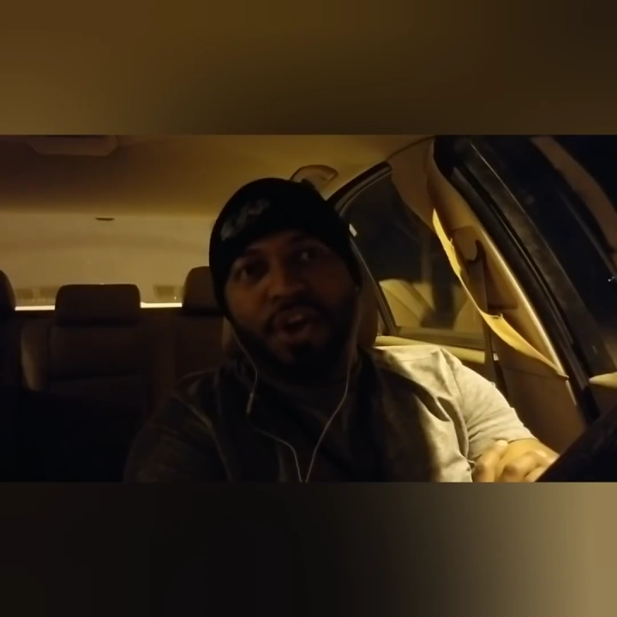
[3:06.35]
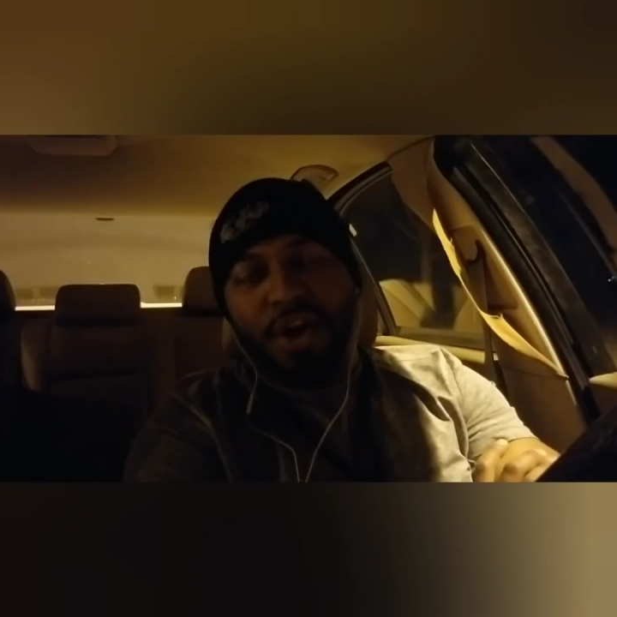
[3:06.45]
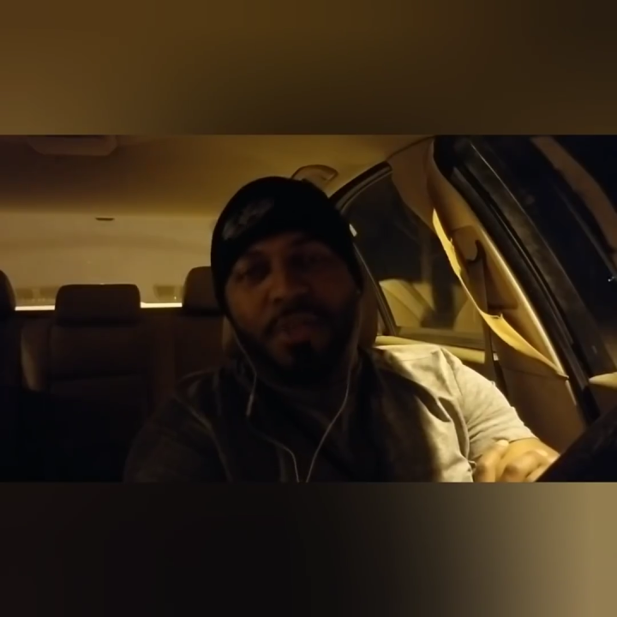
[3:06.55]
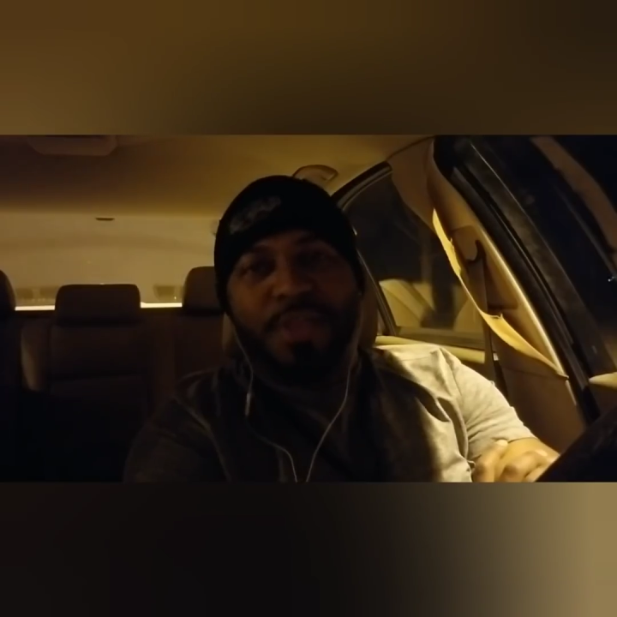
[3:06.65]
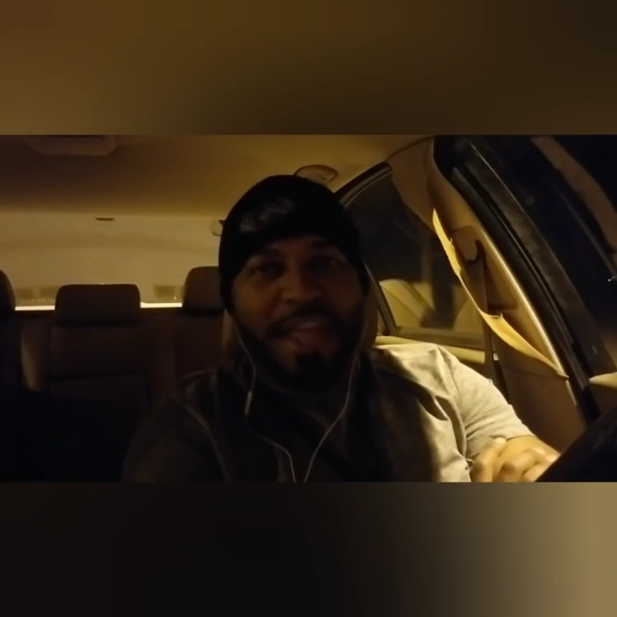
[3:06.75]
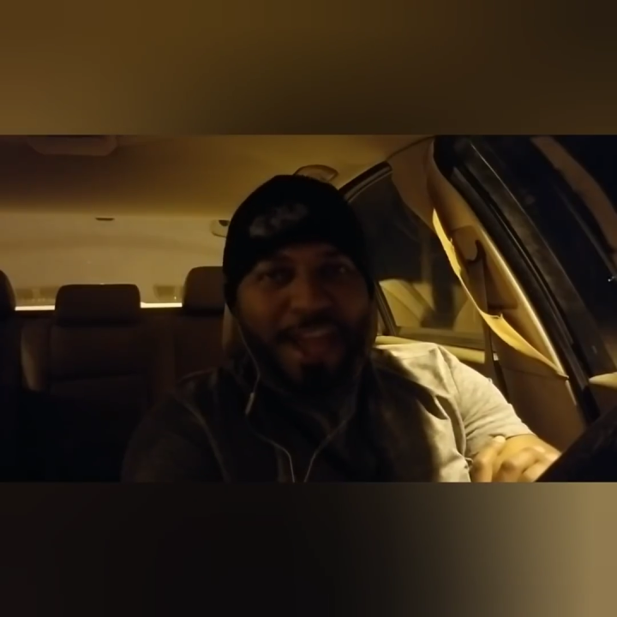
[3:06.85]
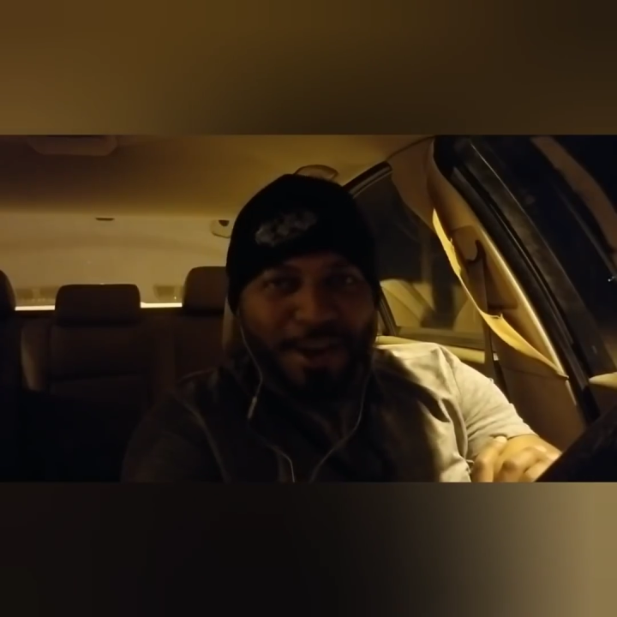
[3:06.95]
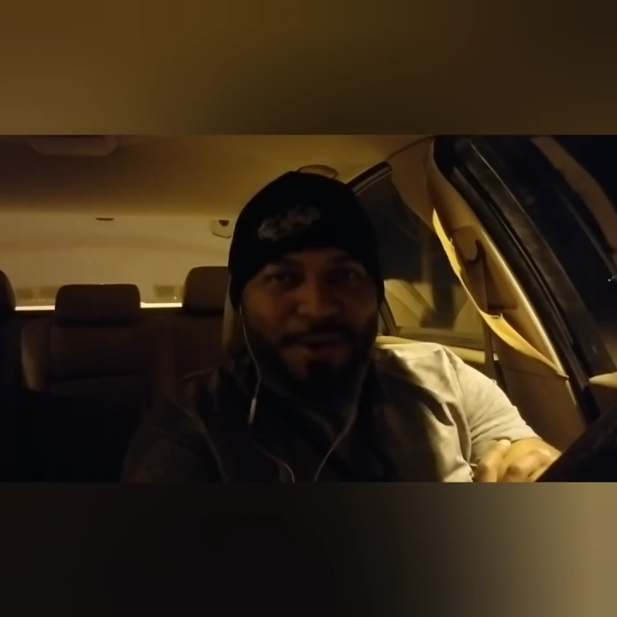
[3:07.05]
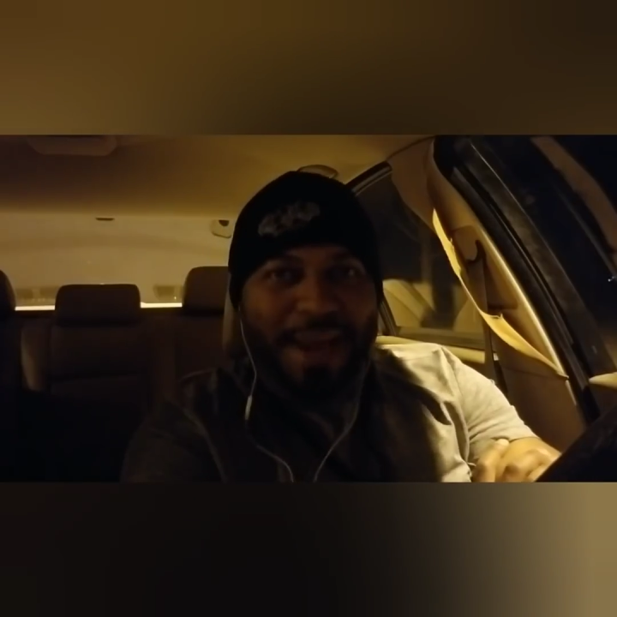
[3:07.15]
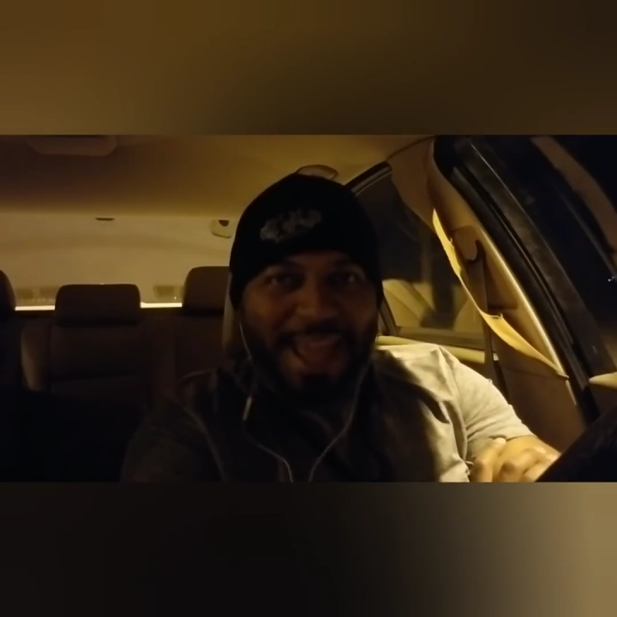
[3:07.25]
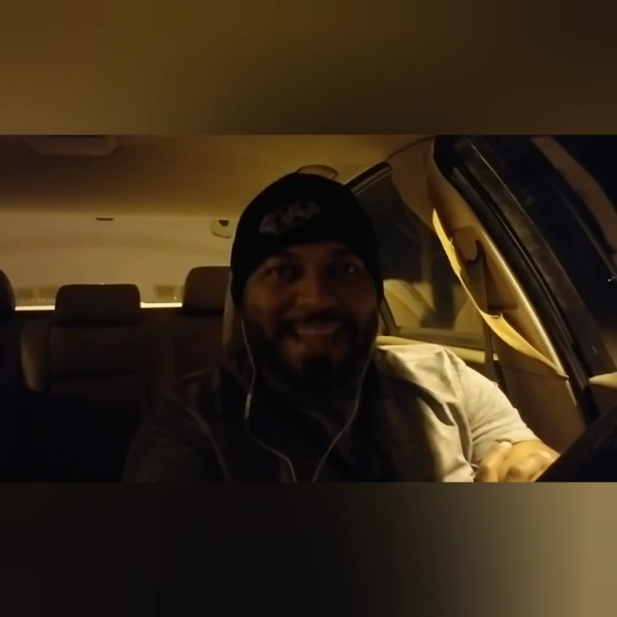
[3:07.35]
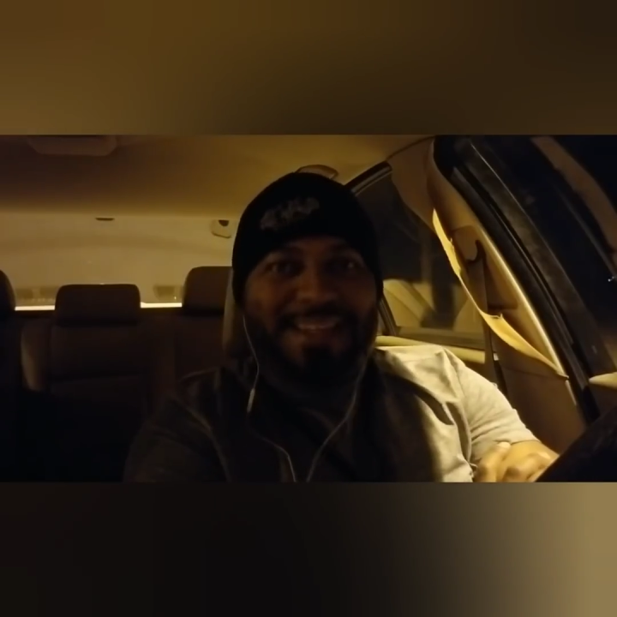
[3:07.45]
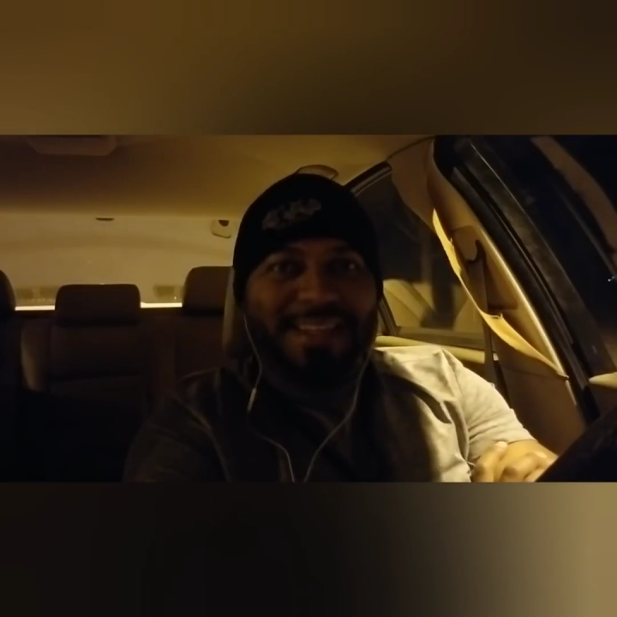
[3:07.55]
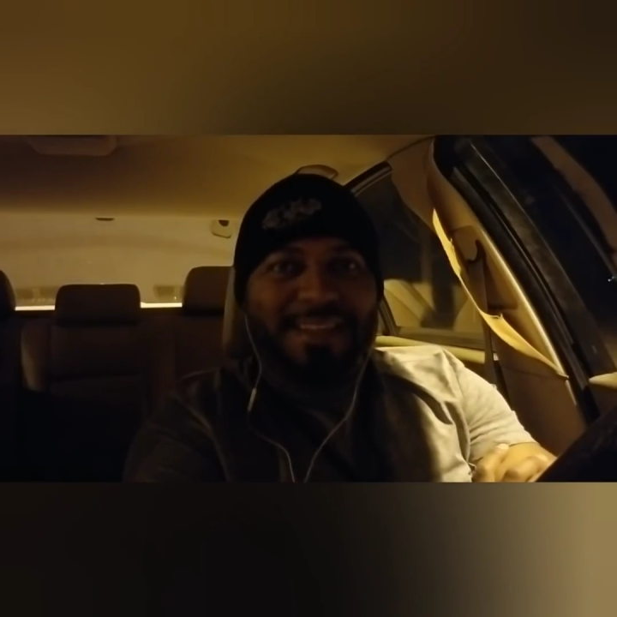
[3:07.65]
on the internet,